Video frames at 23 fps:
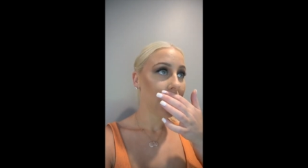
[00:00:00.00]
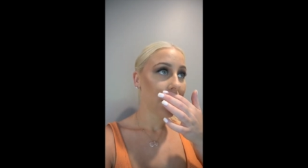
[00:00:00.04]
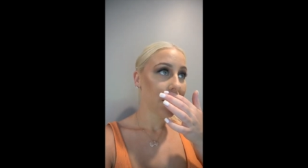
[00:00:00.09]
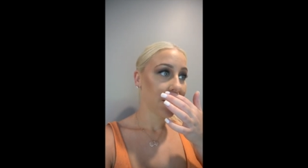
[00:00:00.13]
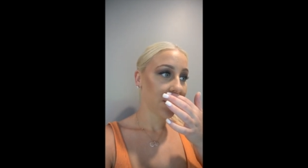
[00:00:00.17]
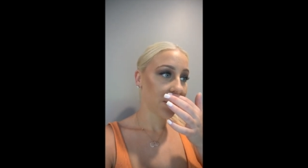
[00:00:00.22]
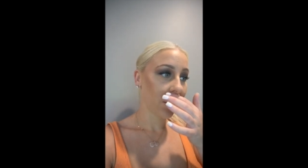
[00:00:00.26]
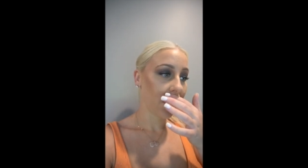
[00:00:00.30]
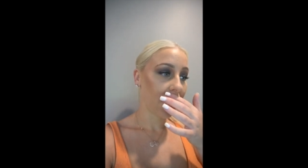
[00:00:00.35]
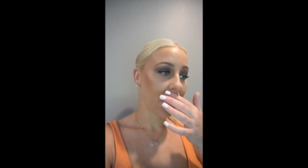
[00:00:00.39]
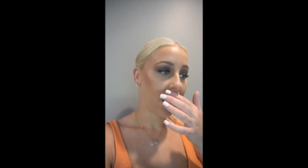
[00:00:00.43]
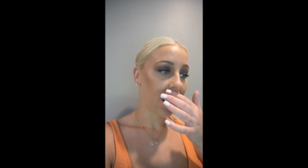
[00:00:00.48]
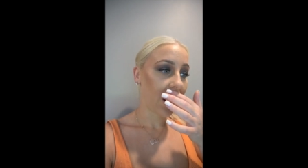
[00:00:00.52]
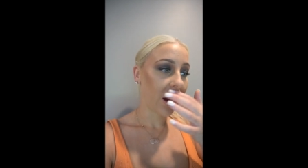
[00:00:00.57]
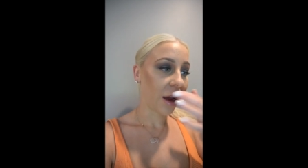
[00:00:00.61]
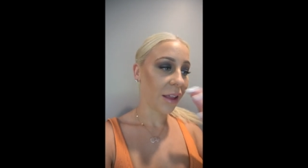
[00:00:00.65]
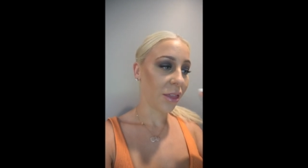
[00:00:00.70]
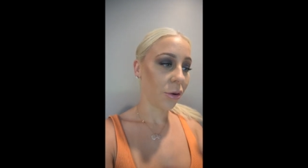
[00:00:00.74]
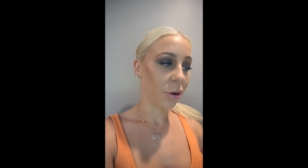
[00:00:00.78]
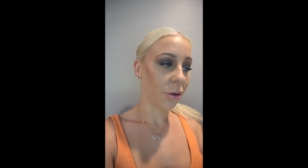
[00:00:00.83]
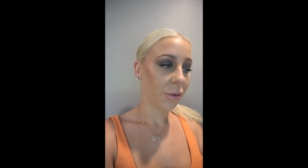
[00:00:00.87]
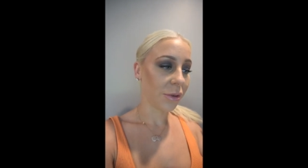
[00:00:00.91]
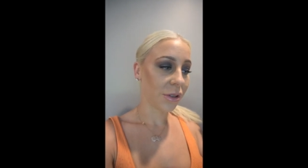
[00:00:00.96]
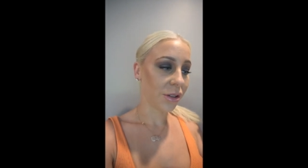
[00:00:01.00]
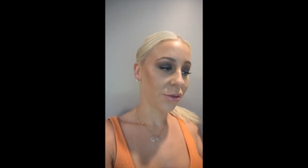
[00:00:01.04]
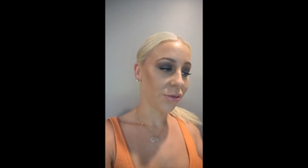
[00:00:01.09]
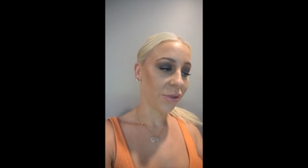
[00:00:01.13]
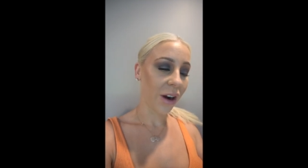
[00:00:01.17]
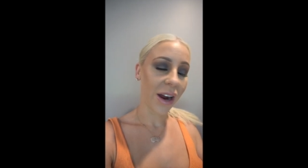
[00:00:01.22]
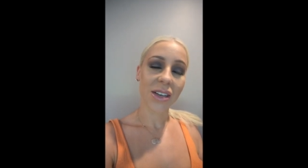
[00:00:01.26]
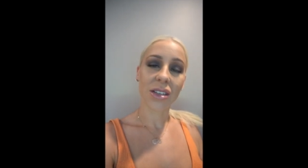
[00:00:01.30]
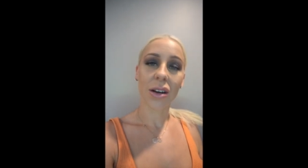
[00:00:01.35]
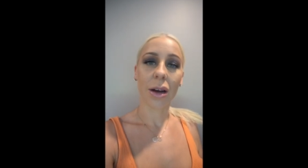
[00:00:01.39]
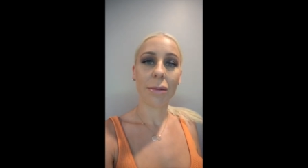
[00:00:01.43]
so I thought it was the
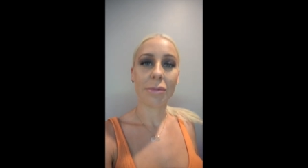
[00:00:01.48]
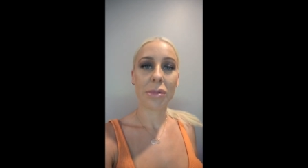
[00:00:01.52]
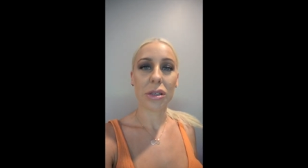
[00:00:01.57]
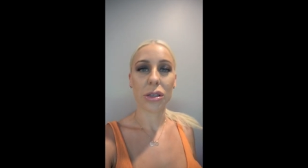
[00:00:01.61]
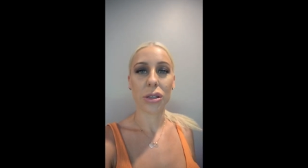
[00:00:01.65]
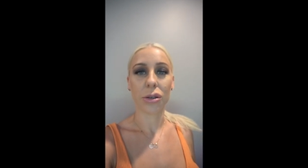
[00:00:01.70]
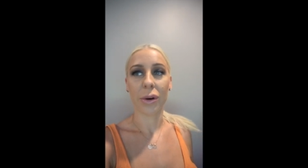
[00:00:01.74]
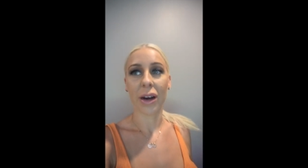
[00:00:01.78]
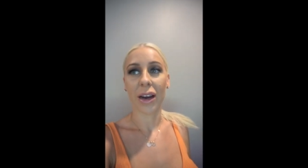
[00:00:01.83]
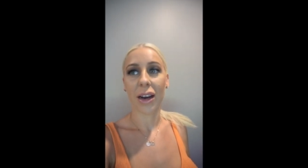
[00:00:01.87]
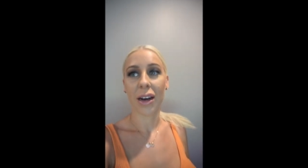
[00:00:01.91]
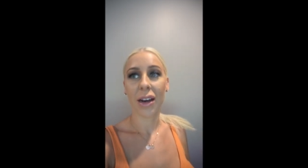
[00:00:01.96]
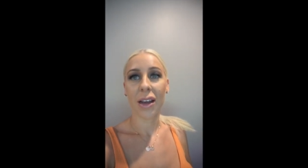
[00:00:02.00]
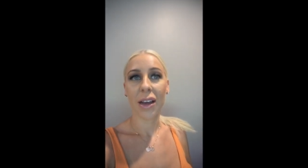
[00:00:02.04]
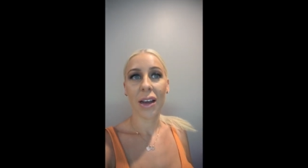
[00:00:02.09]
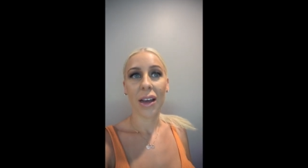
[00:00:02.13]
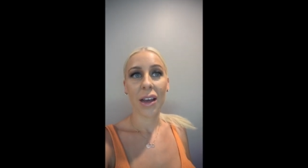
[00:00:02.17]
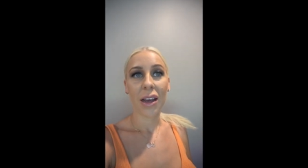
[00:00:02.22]
right time to do it.